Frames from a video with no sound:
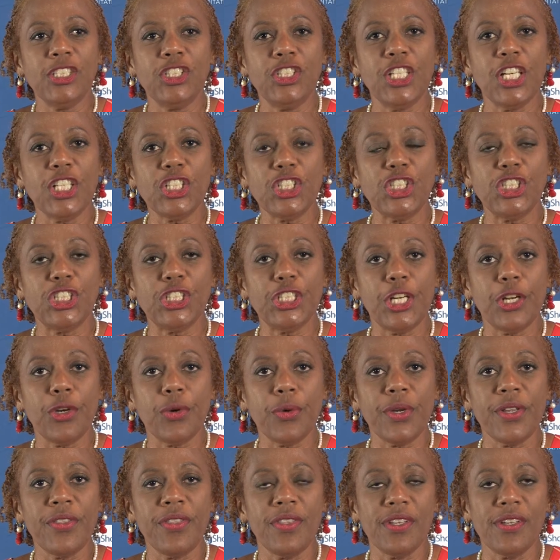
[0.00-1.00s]
Just
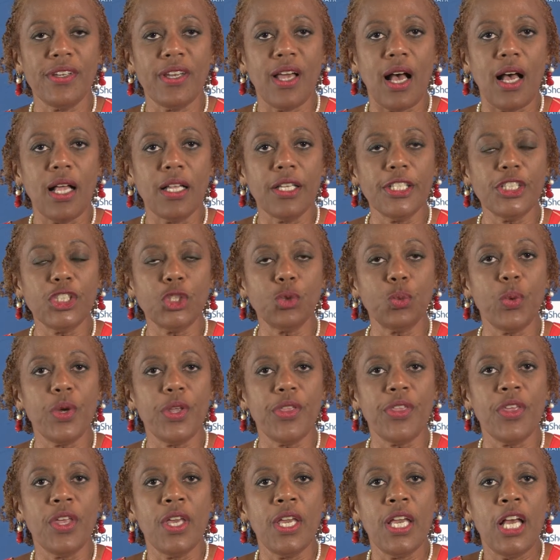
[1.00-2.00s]
sharing the knowledge
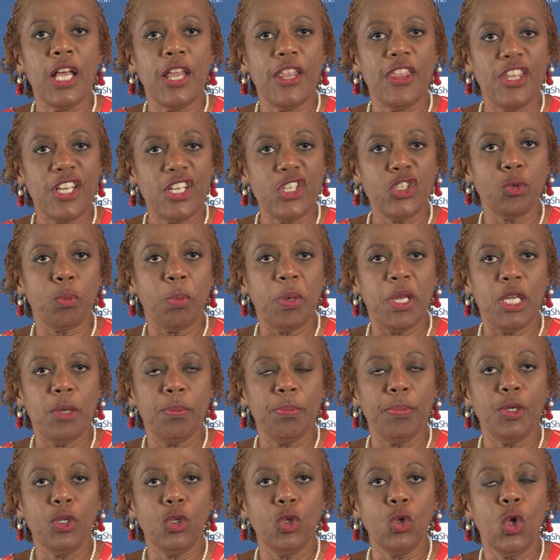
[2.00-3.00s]
with these
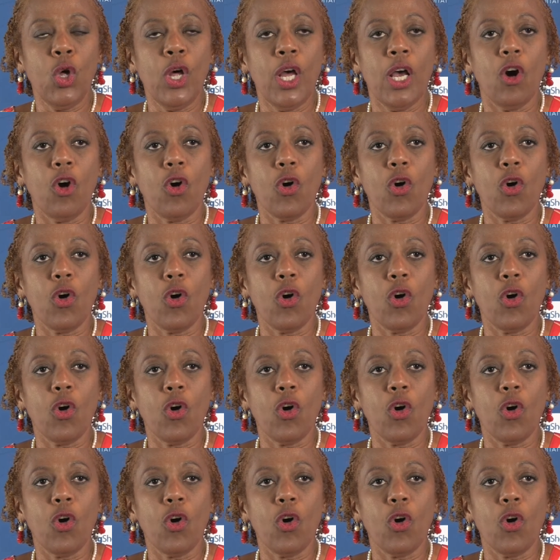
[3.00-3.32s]
people,